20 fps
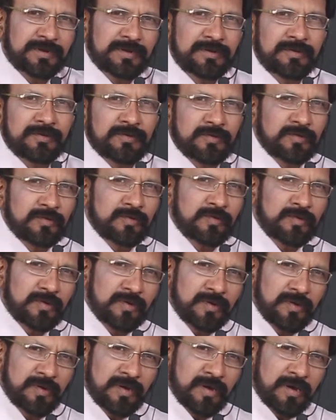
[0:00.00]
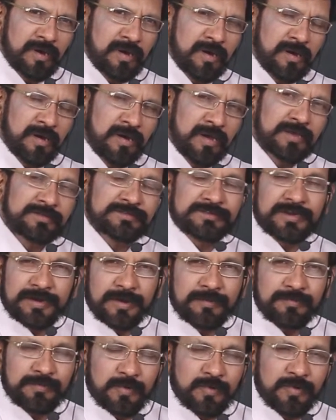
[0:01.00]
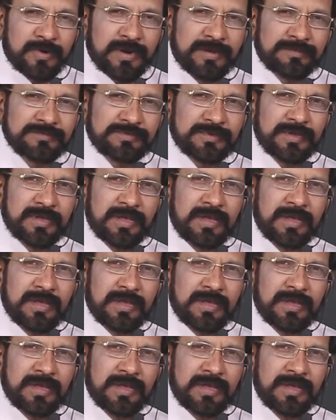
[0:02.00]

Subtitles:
into a set of programs.